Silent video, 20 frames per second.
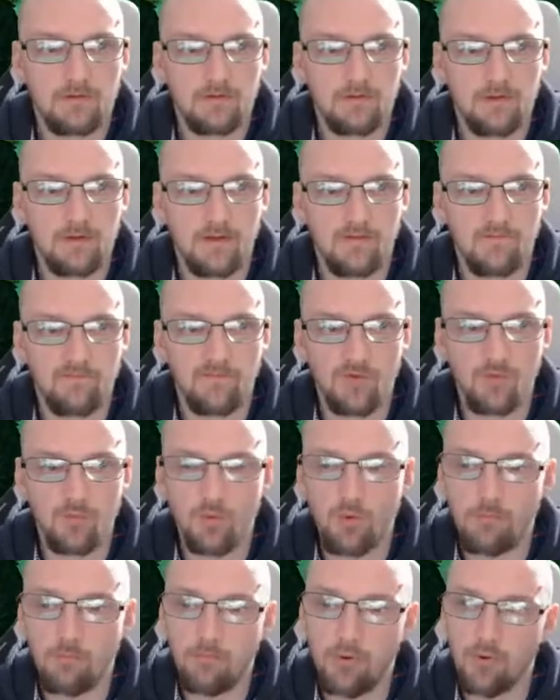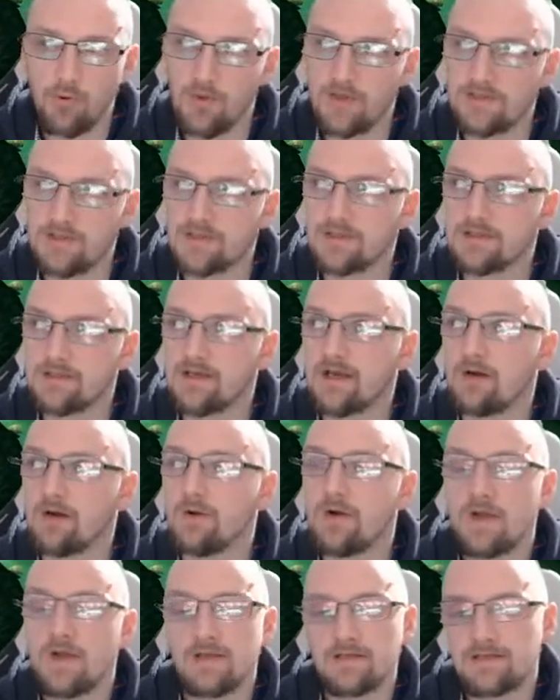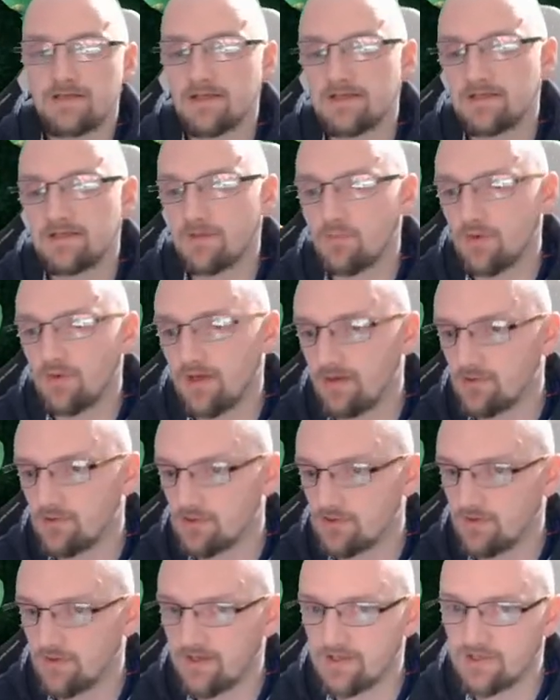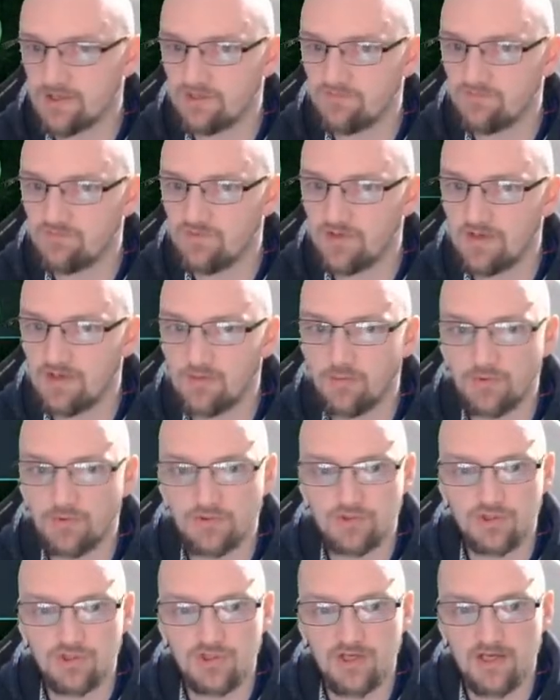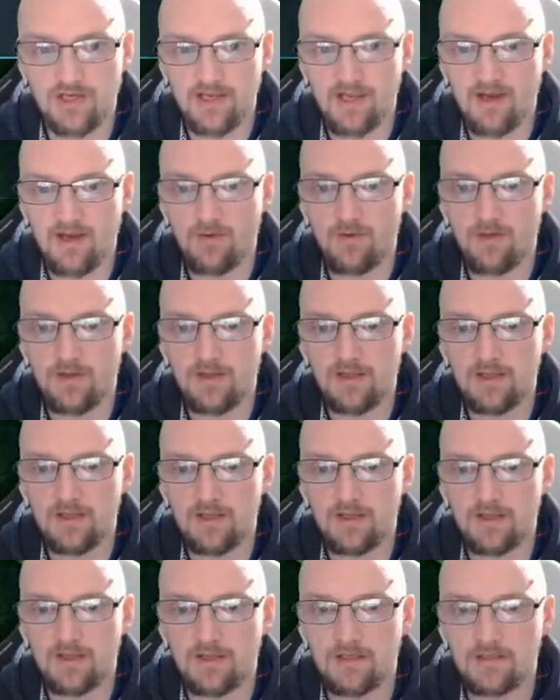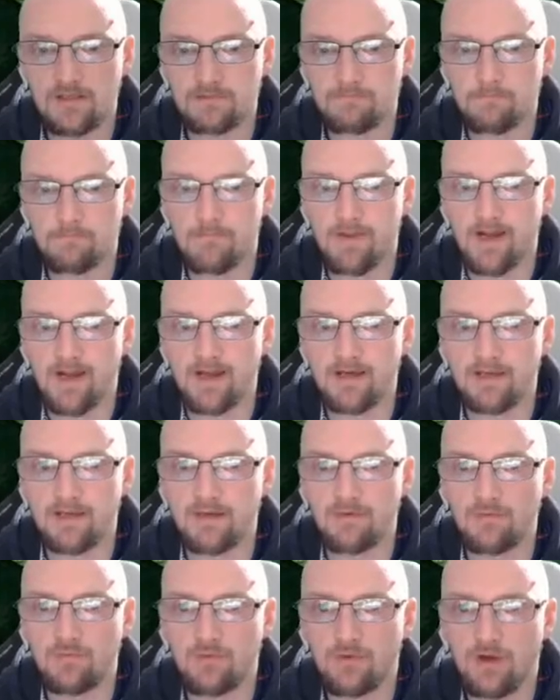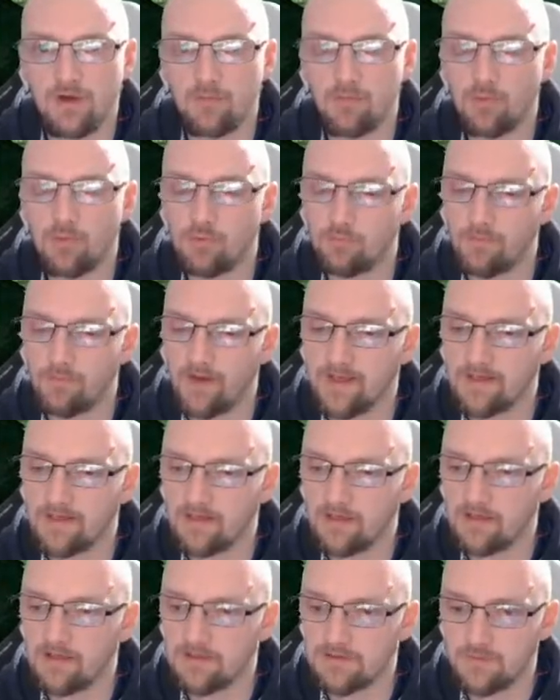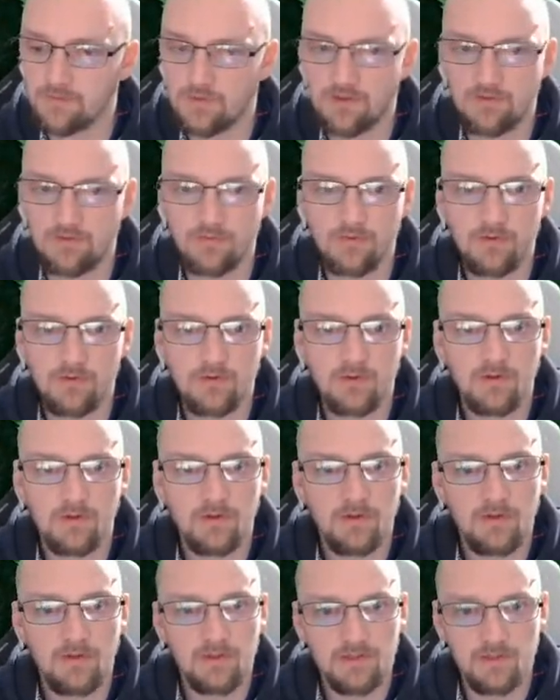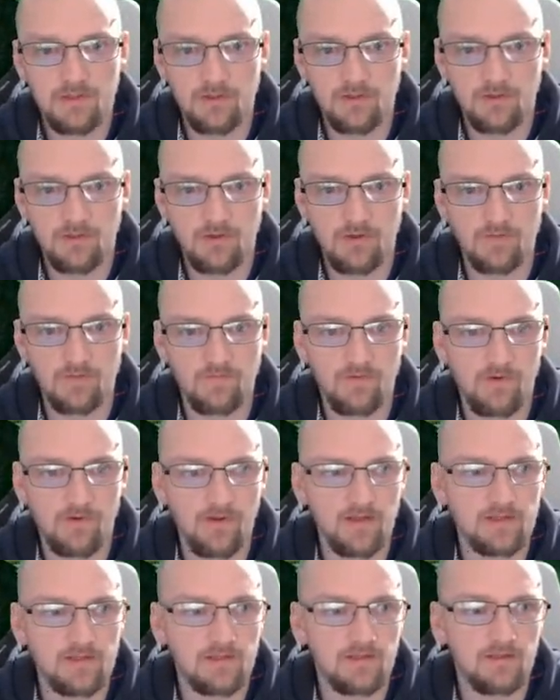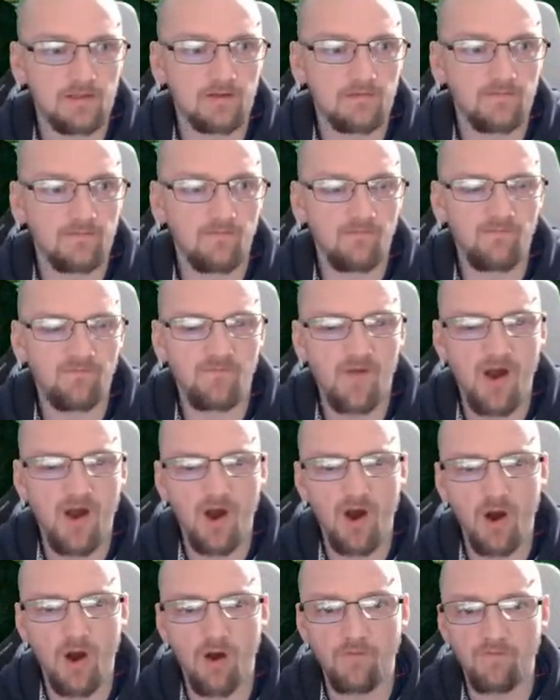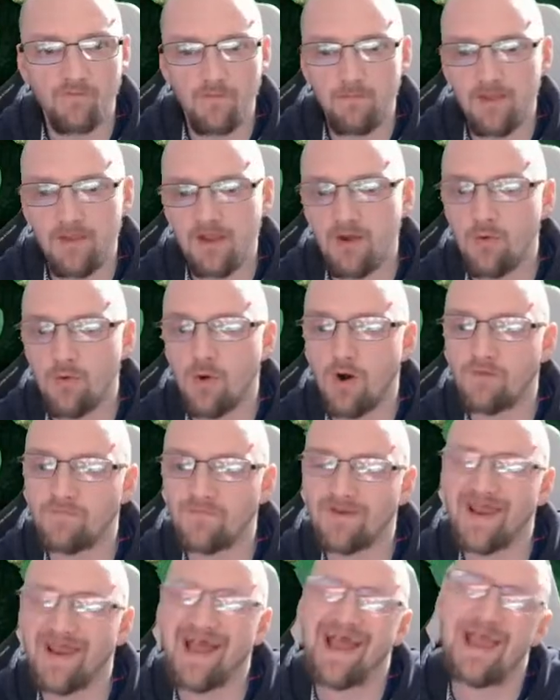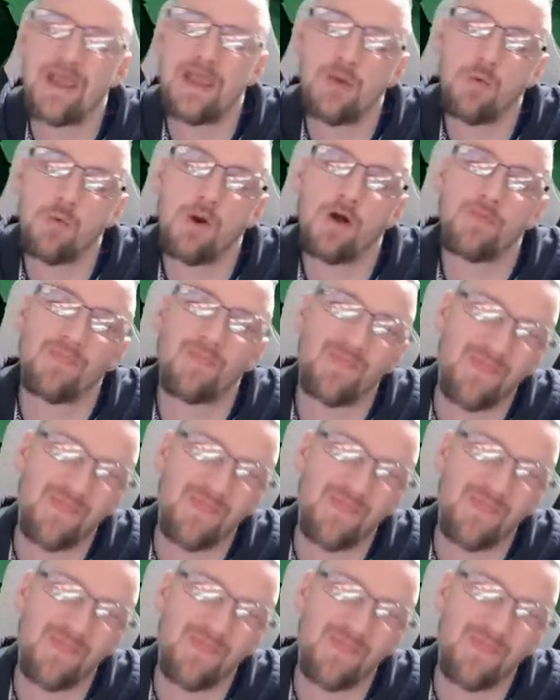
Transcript: Get a few more poisons out. See, someone else I actually really want to check out is Bad L. I pulled Bad L as well. So I'd kind of like to... 500,000 off an A1.